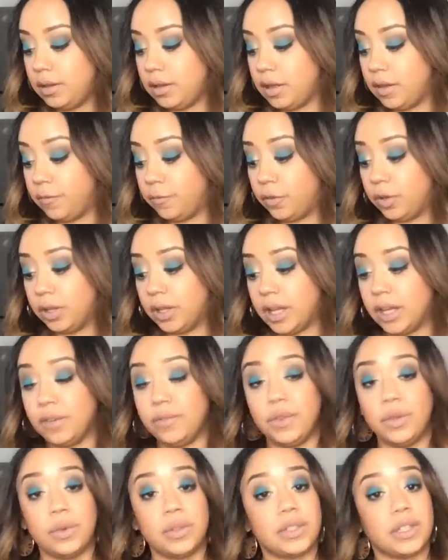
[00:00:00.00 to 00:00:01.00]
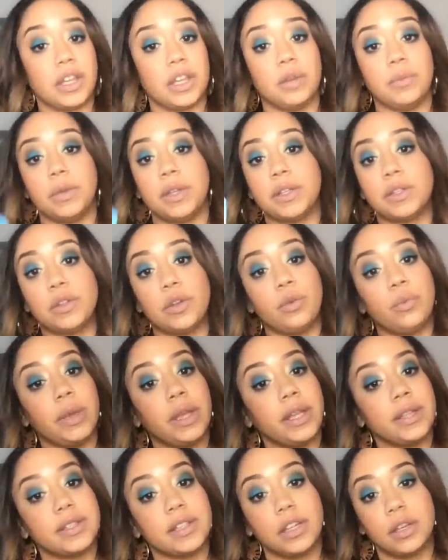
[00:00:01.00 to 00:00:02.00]
And for a lot of you, it's going to be a soulmate,
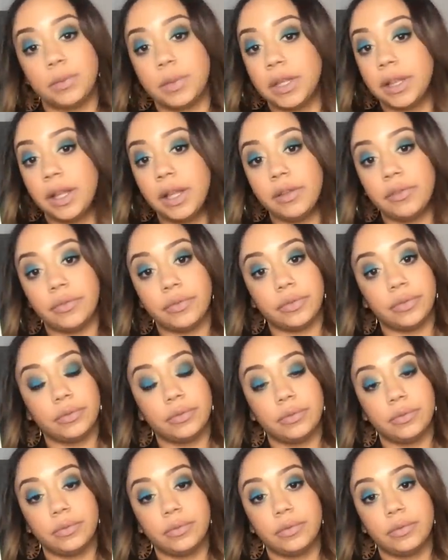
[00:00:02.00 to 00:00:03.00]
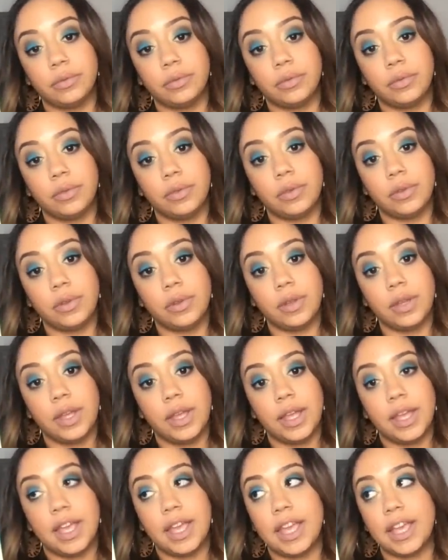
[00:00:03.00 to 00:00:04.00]
it's going to be love.
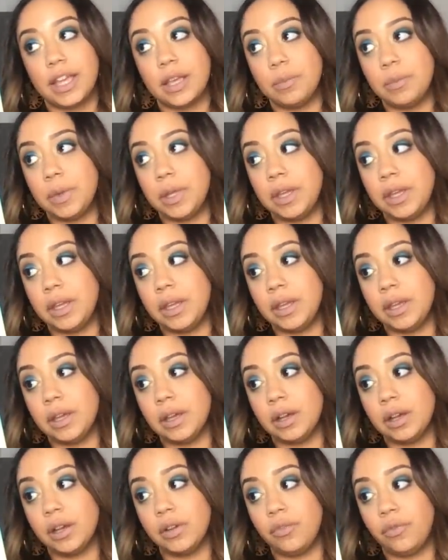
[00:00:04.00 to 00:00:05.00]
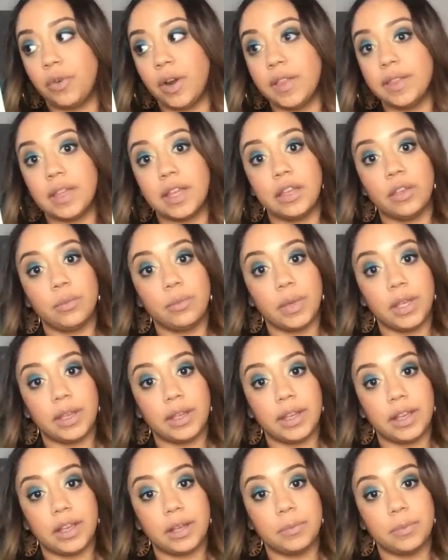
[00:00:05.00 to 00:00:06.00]
It could be a good friend that you
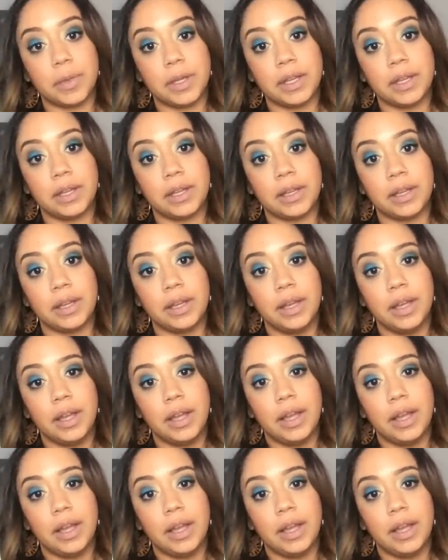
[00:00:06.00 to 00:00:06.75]
meet. It could be